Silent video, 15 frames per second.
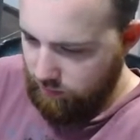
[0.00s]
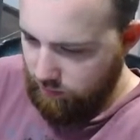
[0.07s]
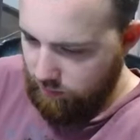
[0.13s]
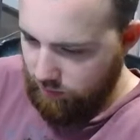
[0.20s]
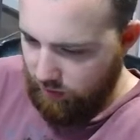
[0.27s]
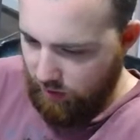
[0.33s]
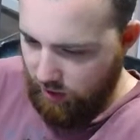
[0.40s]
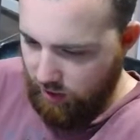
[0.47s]

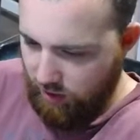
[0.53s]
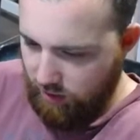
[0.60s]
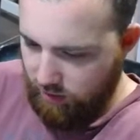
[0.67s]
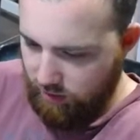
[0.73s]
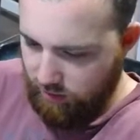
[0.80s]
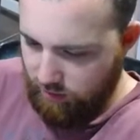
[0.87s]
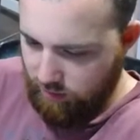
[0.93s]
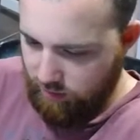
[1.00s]
Yeah.
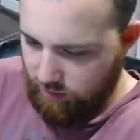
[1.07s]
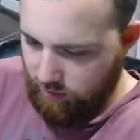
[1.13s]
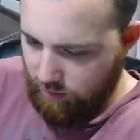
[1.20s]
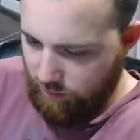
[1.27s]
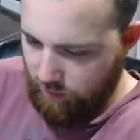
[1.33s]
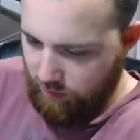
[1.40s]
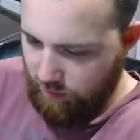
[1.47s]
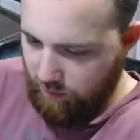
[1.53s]
No
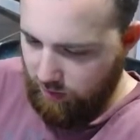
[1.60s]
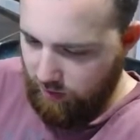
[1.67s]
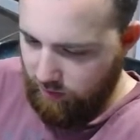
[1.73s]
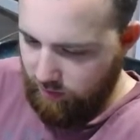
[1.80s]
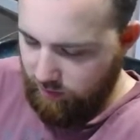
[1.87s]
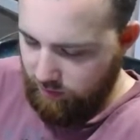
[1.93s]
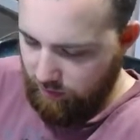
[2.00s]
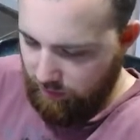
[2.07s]
wonder why.
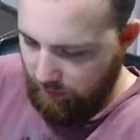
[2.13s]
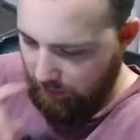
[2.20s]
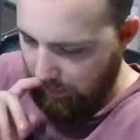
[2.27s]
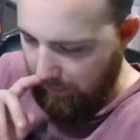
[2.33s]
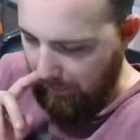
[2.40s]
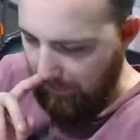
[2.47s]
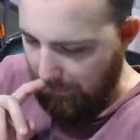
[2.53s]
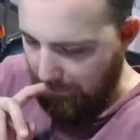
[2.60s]

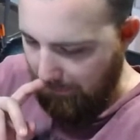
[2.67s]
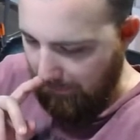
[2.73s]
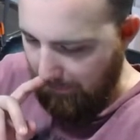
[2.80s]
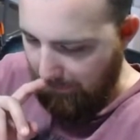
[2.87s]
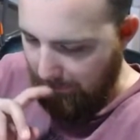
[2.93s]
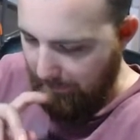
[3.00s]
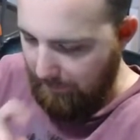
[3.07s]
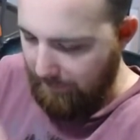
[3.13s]

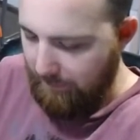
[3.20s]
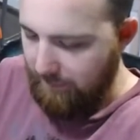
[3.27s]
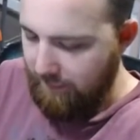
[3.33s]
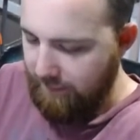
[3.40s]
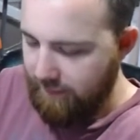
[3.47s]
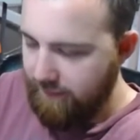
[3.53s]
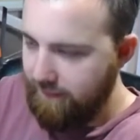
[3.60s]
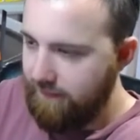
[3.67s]
Stupid.
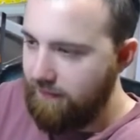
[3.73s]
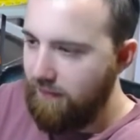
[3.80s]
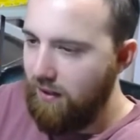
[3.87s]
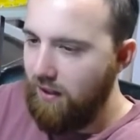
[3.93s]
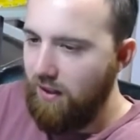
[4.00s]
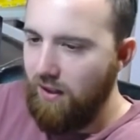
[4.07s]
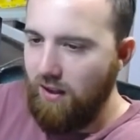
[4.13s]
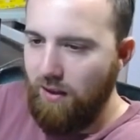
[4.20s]

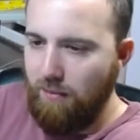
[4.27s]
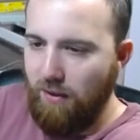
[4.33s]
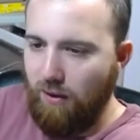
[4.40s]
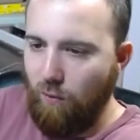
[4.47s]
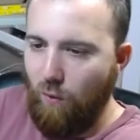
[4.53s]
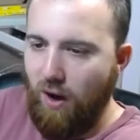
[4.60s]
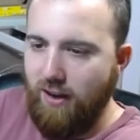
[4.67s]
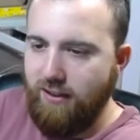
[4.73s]
Like,
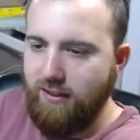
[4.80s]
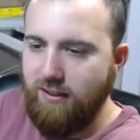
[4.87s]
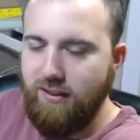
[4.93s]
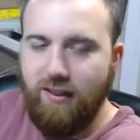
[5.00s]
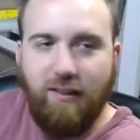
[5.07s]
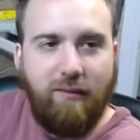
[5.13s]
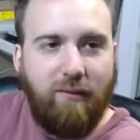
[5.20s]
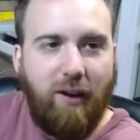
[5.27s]
why is this
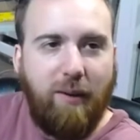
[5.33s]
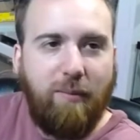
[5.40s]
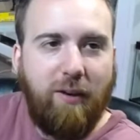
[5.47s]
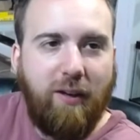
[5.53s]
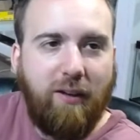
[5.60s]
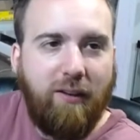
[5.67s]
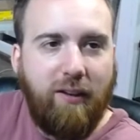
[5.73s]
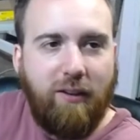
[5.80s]
thing
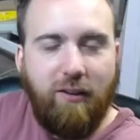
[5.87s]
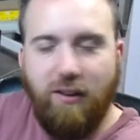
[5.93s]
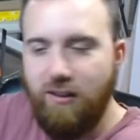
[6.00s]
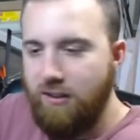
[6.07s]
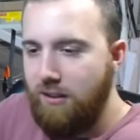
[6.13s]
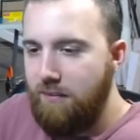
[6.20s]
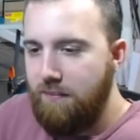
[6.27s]
vibrating like crazy?